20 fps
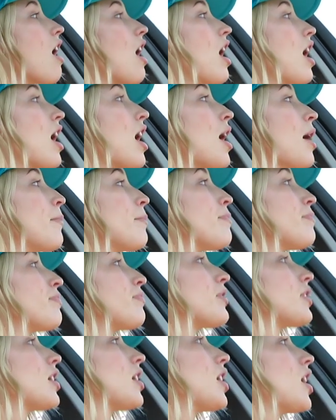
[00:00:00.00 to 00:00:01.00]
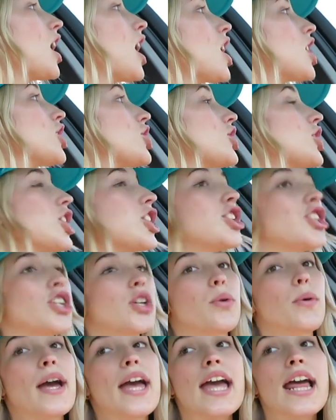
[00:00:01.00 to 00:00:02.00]
um, to
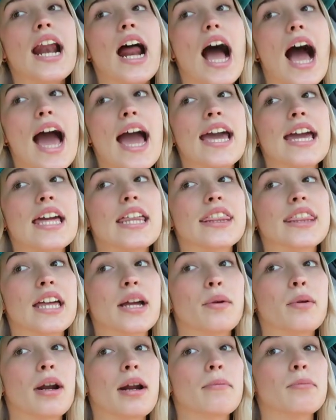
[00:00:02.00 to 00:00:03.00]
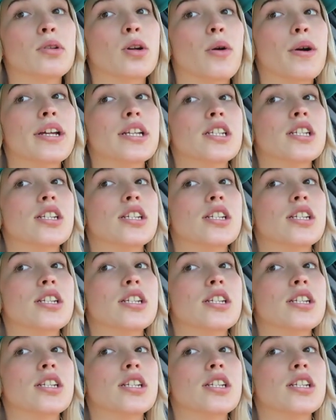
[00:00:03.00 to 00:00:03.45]
do it. I think what I'm going